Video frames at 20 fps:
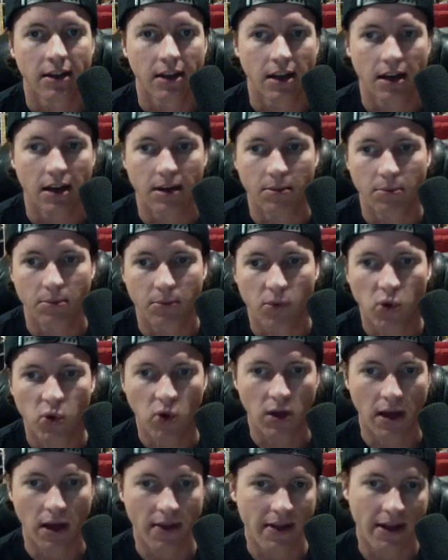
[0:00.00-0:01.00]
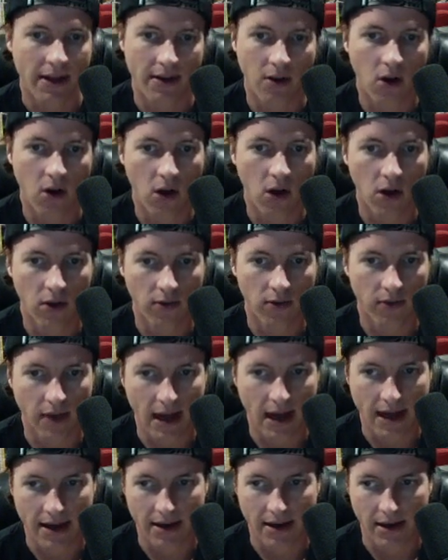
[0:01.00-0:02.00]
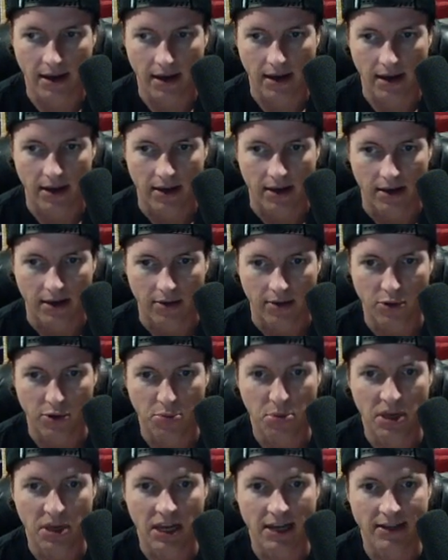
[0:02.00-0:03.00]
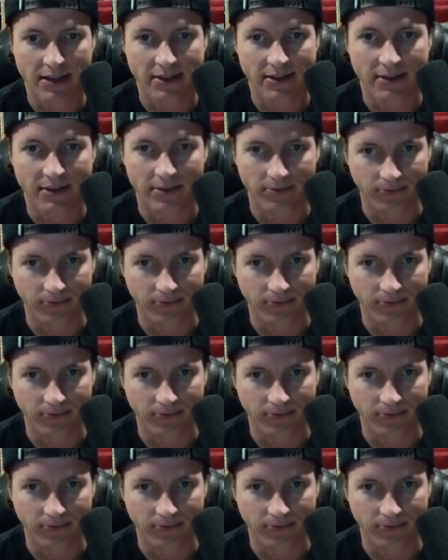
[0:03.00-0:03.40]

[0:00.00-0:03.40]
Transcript: Um, cool. And then all of that uh, repeats.